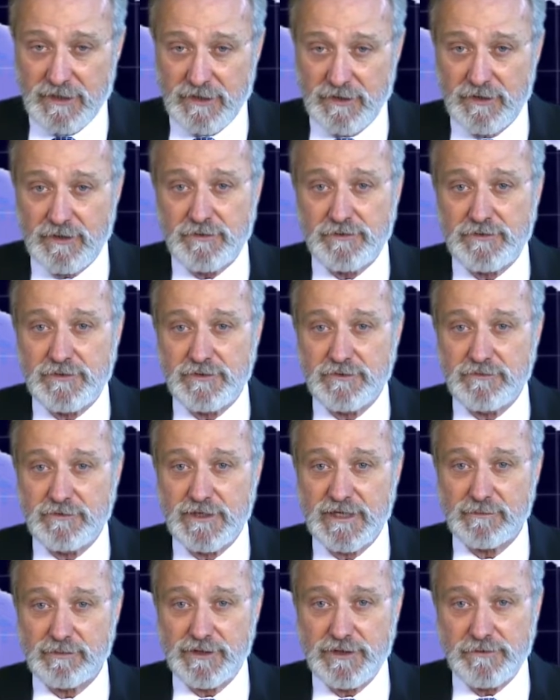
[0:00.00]
go to
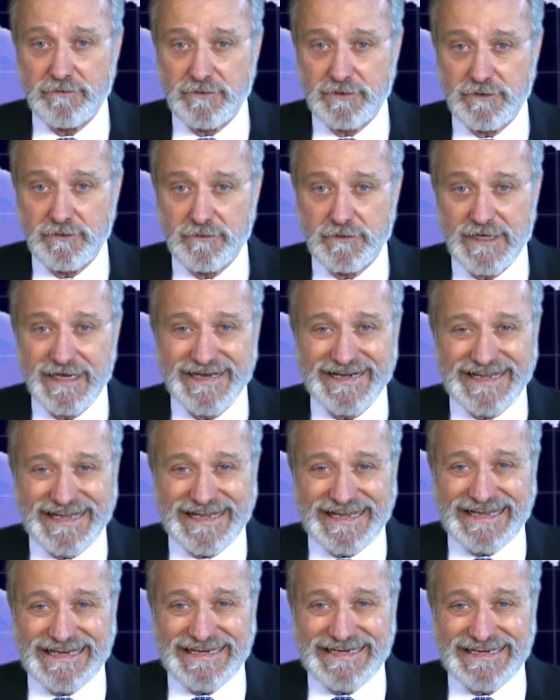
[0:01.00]

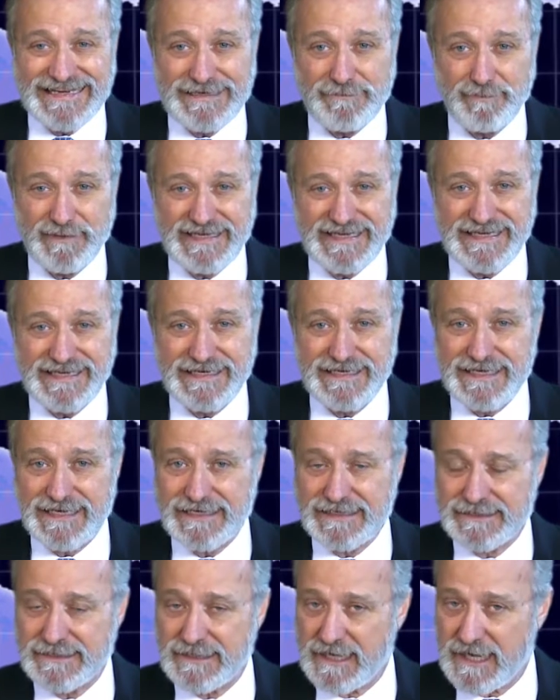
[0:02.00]

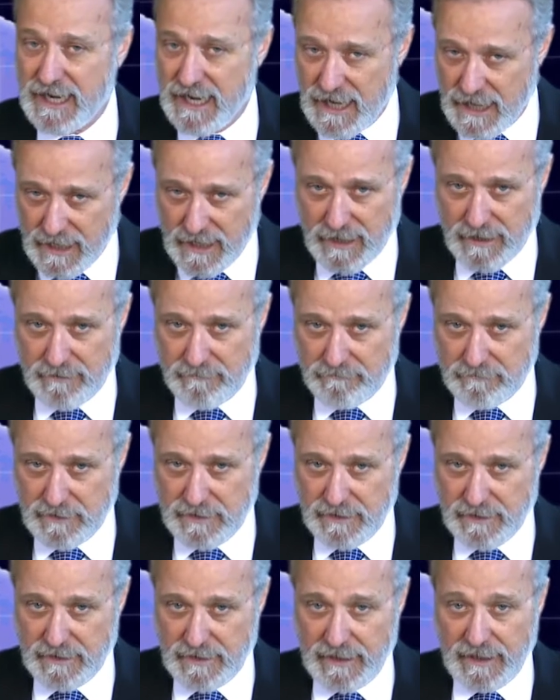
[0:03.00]
w2.adp.com
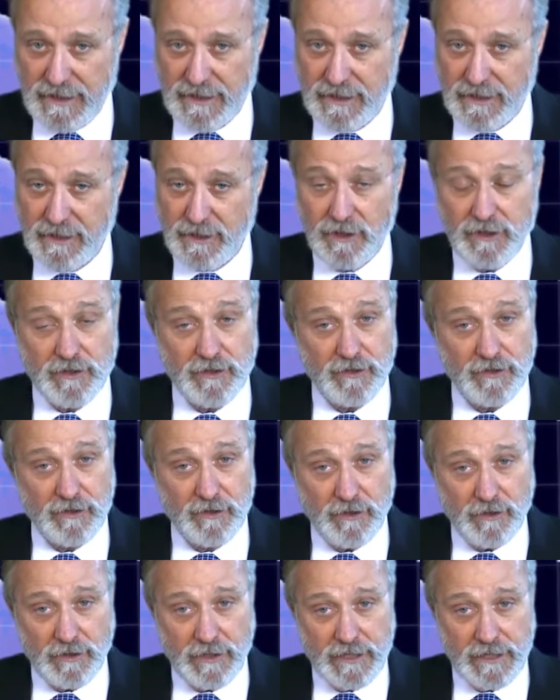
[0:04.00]
and
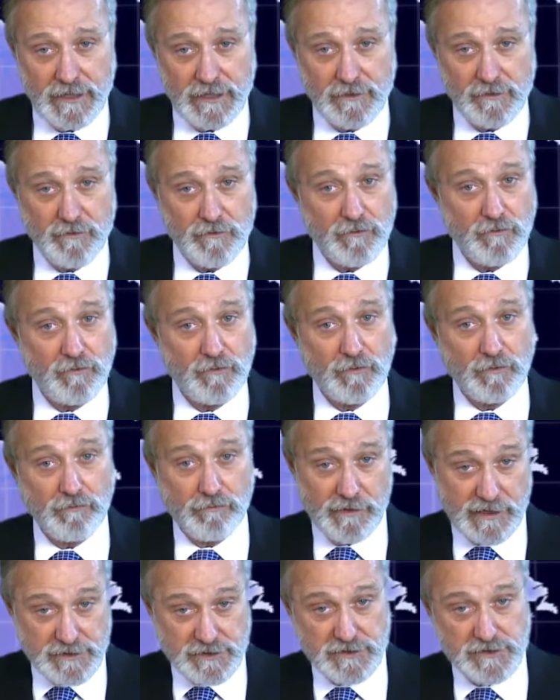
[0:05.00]
log in or
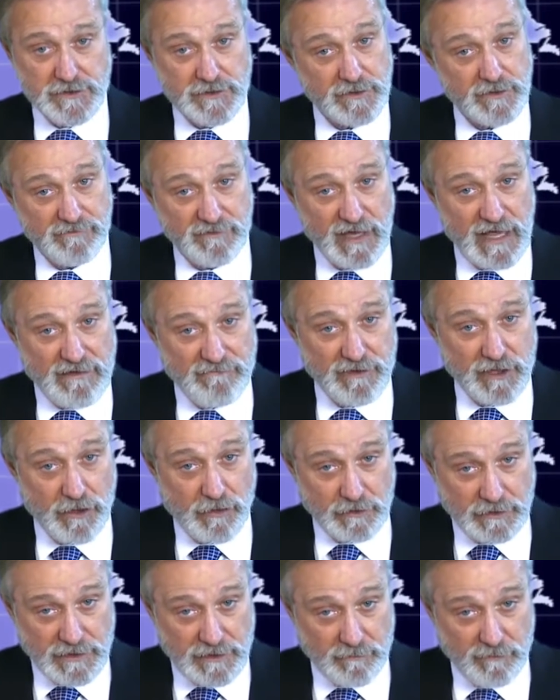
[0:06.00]
register if you haven't
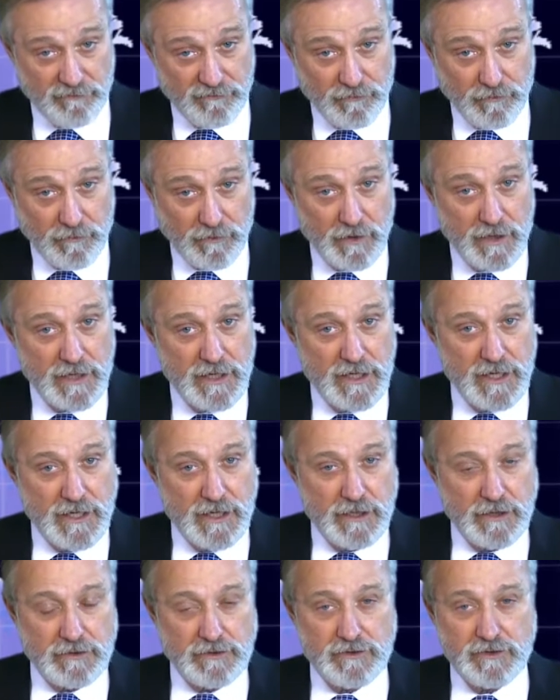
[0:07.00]
logged in before
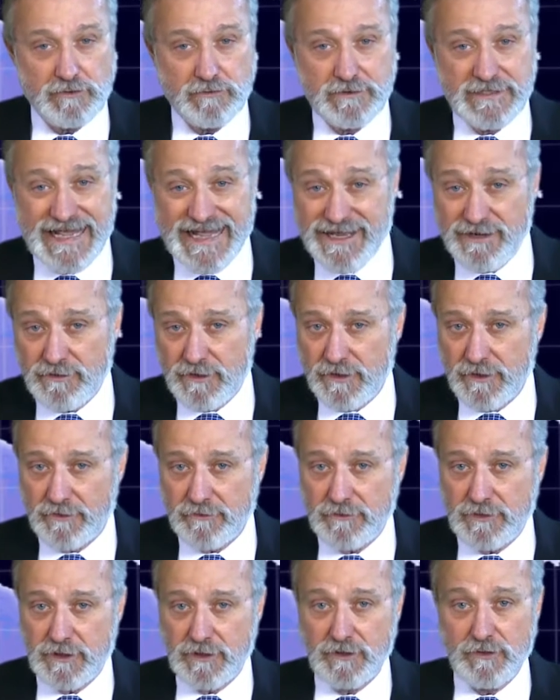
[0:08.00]
to
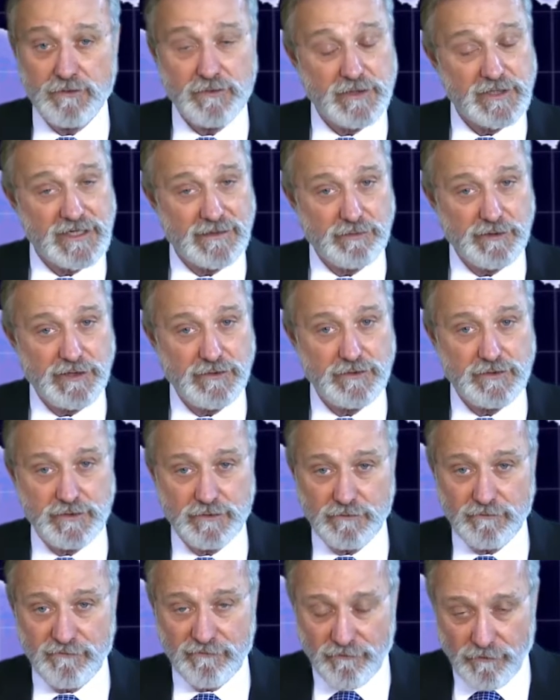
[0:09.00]
download your W
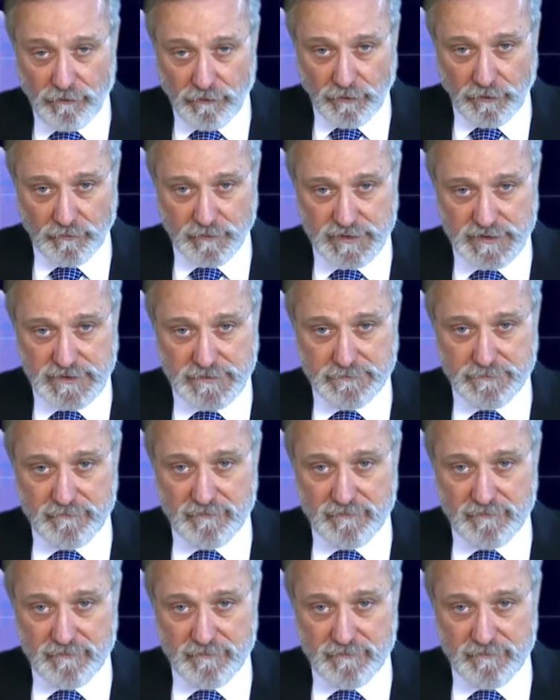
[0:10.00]
2 forms.